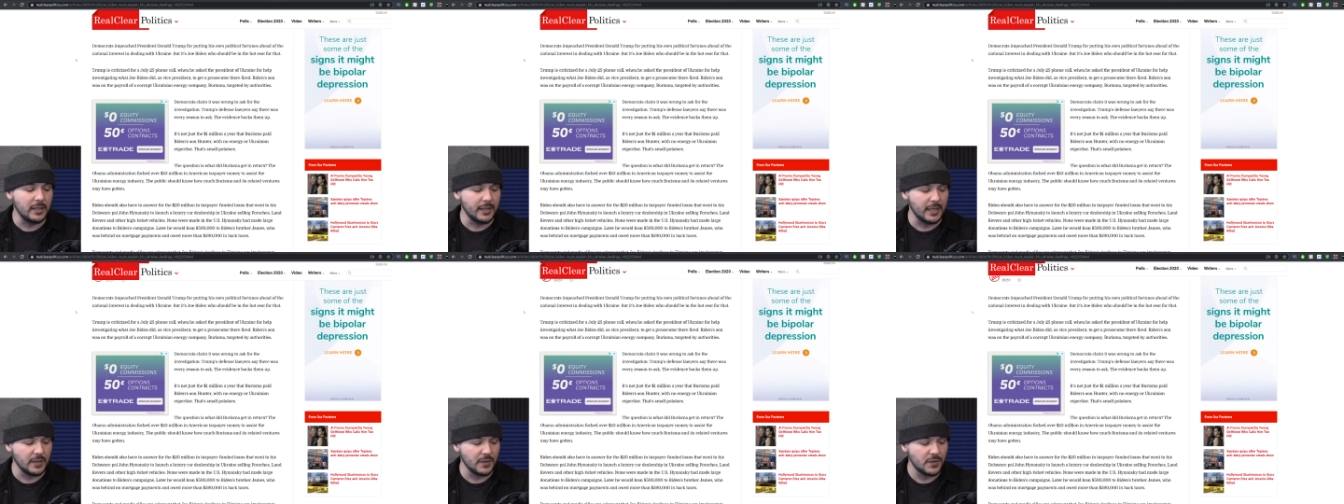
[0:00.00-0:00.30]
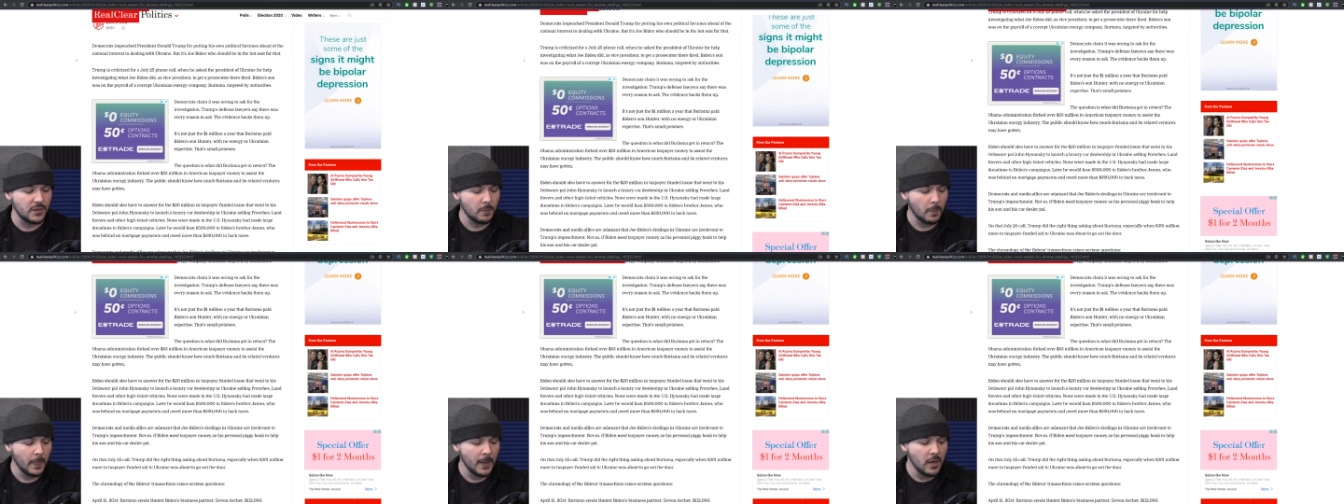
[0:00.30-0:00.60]

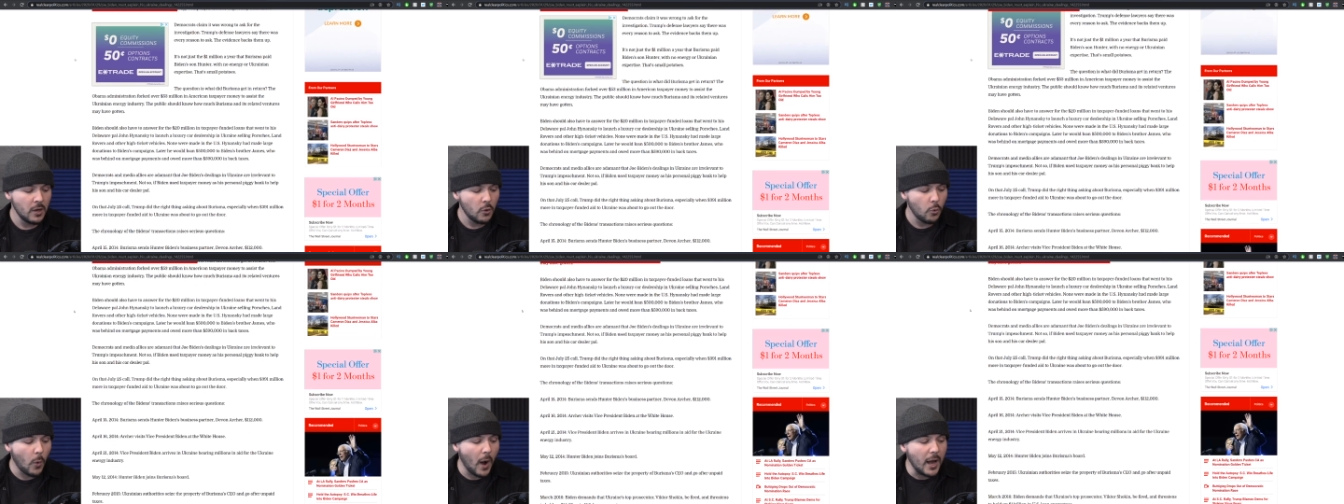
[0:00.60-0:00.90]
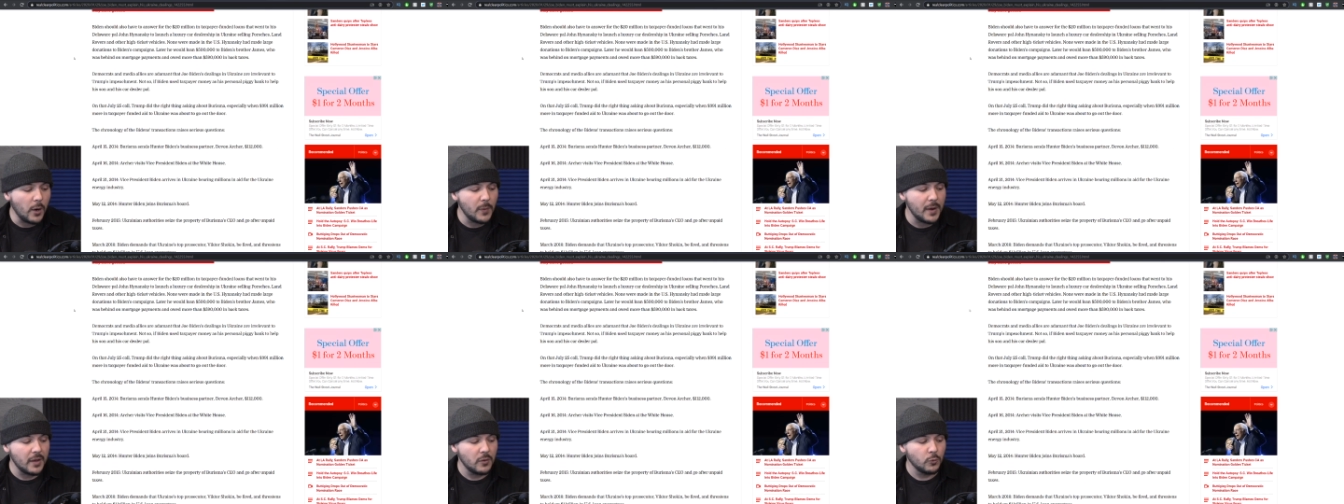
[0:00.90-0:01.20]
dealings.
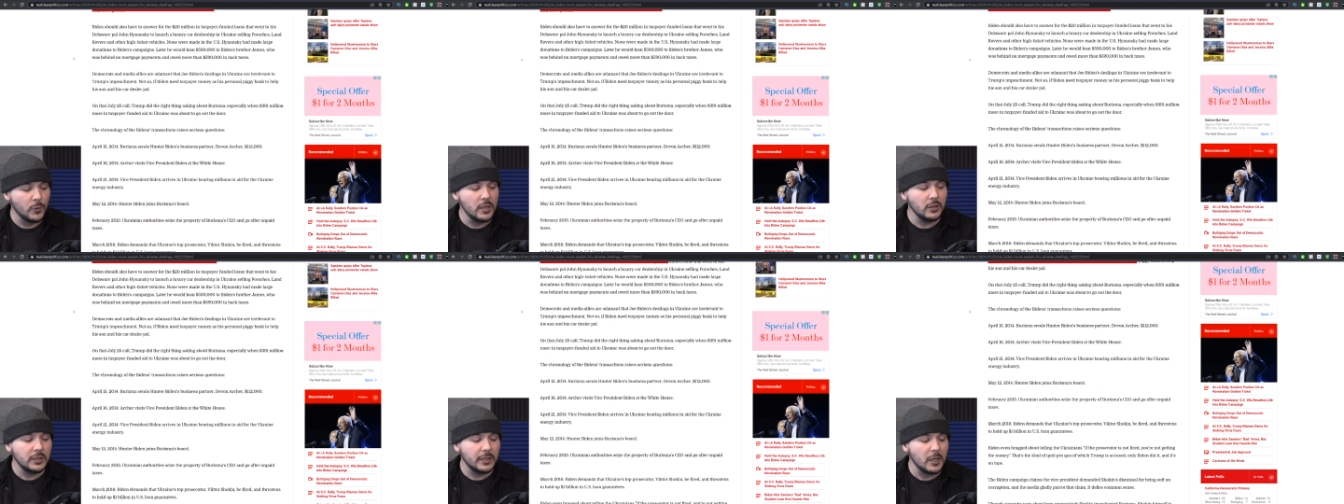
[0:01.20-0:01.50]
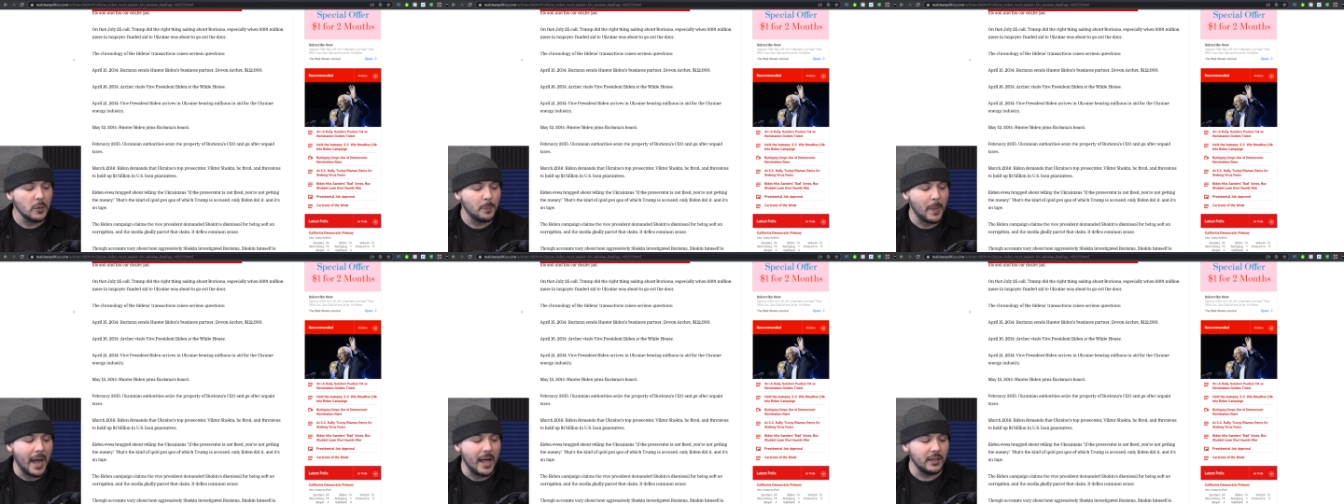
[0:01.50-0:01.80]
Why we, Real
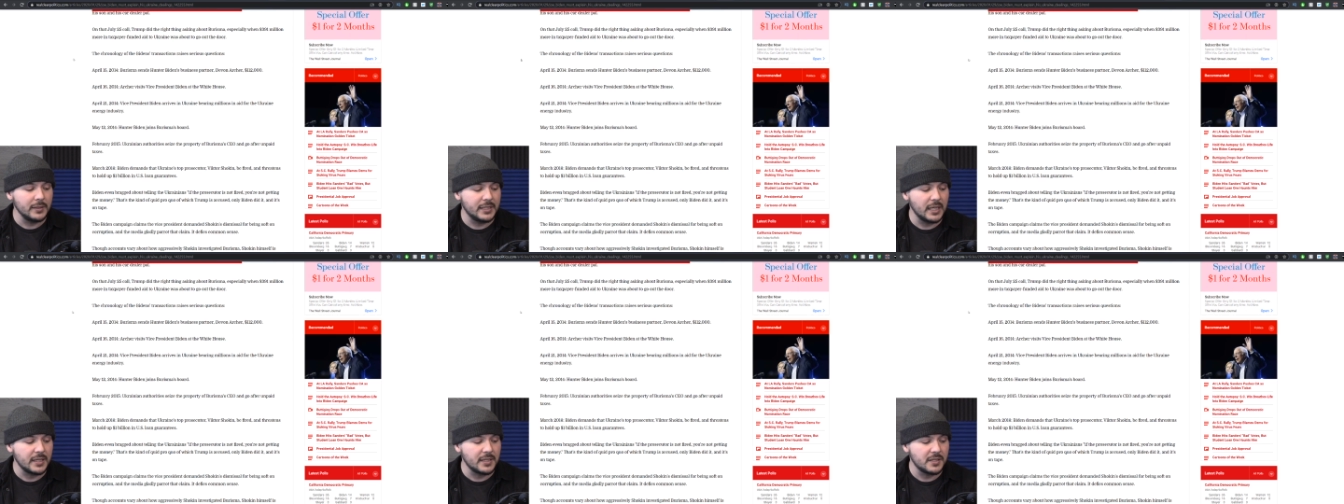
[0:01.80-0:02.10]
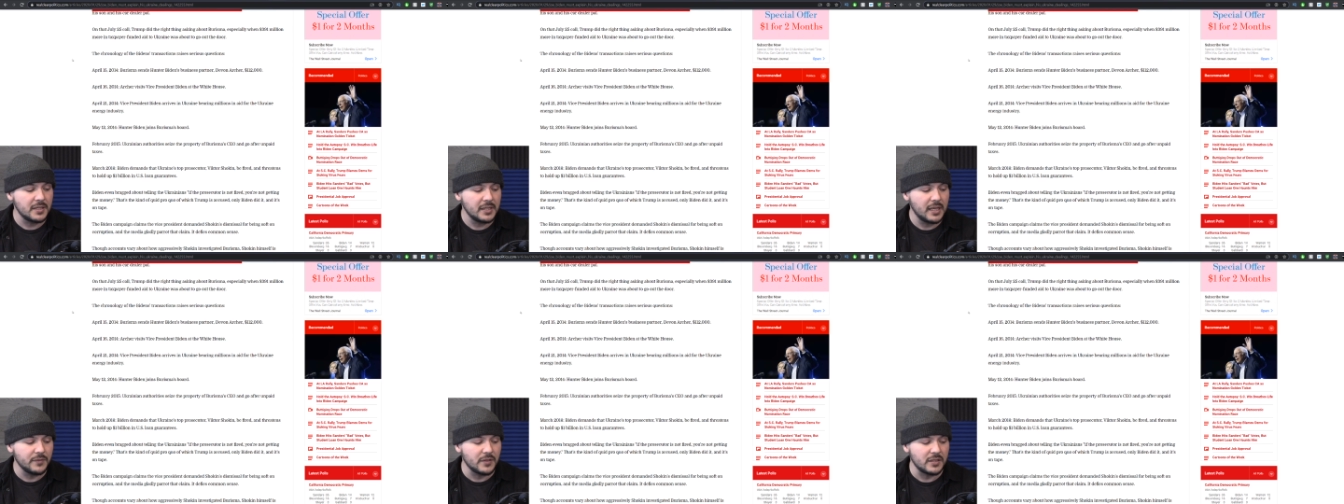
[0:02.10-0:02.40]
Clear
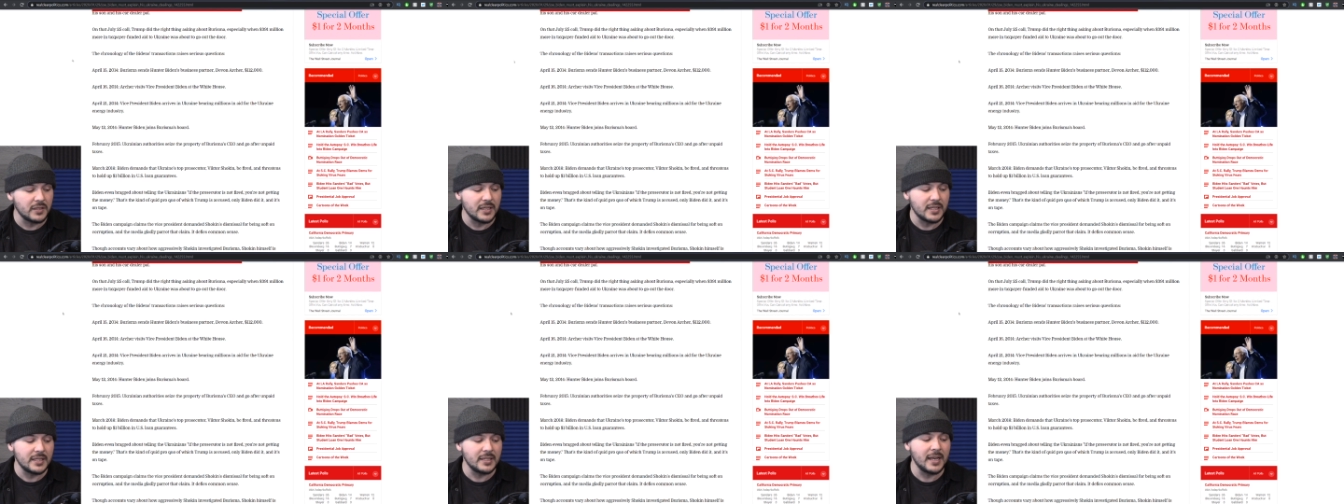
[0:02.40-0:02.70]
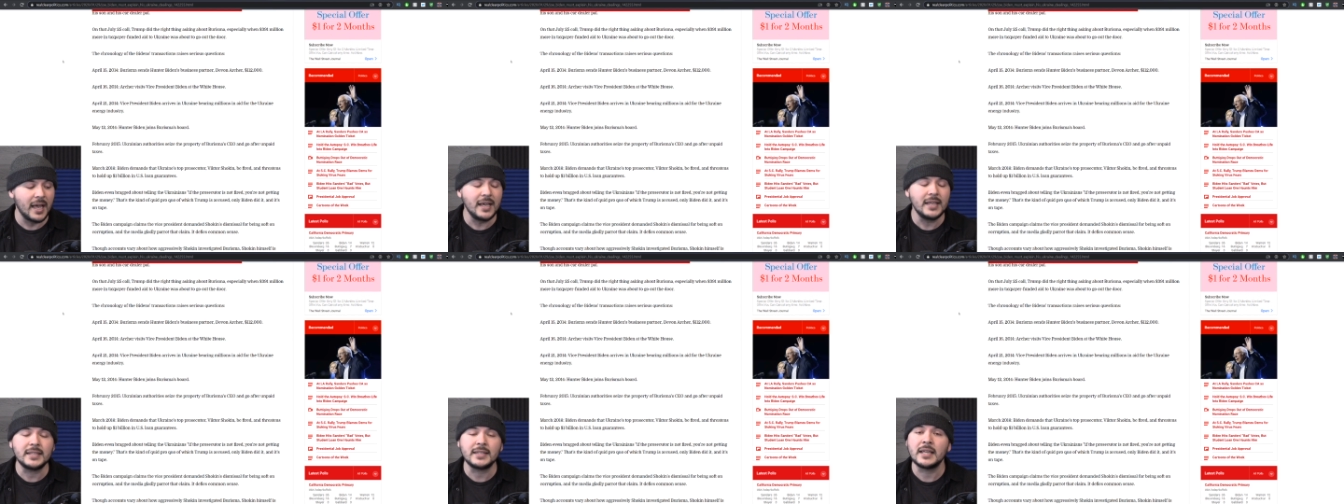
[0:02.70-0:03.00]
Politics gives us this
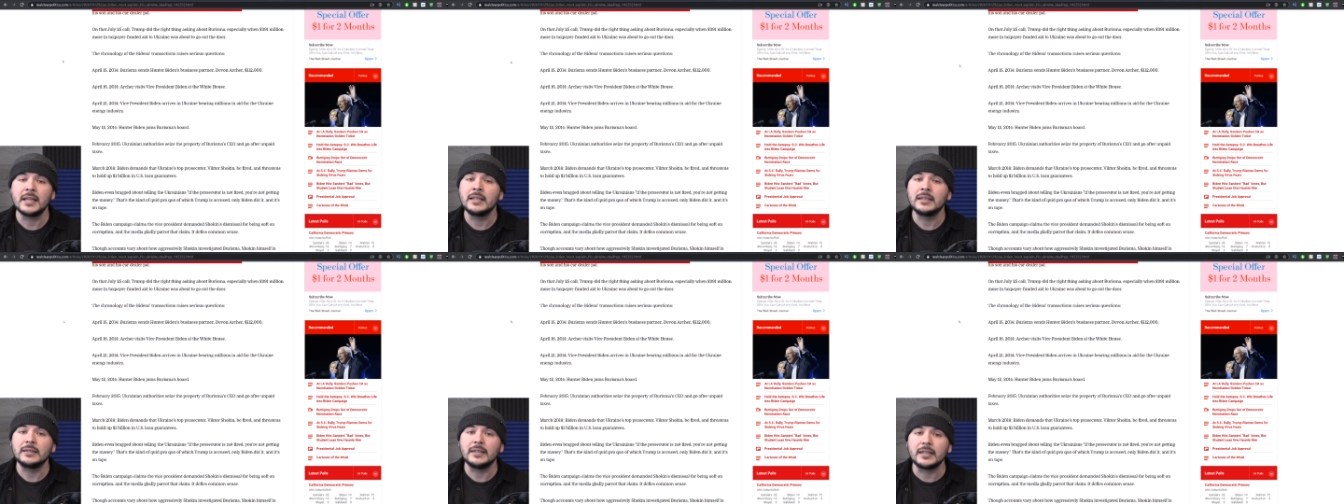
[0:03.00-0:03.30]
nice